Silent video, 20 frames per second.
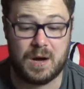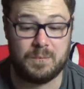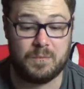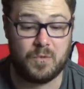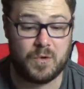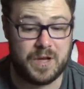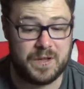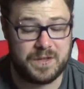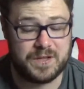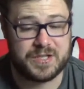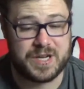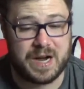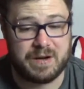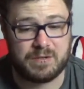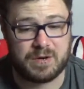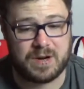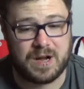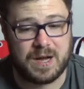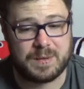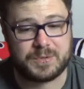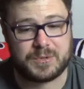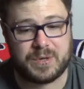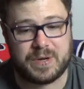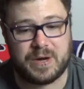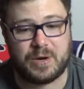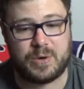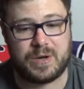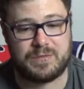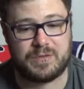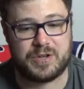In the gyrocopter,
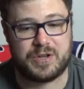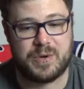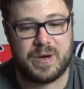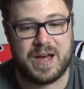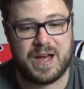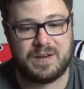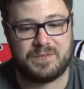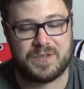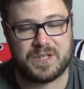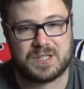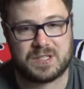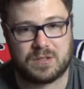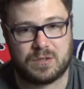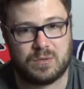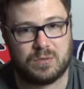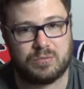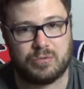however, you have this little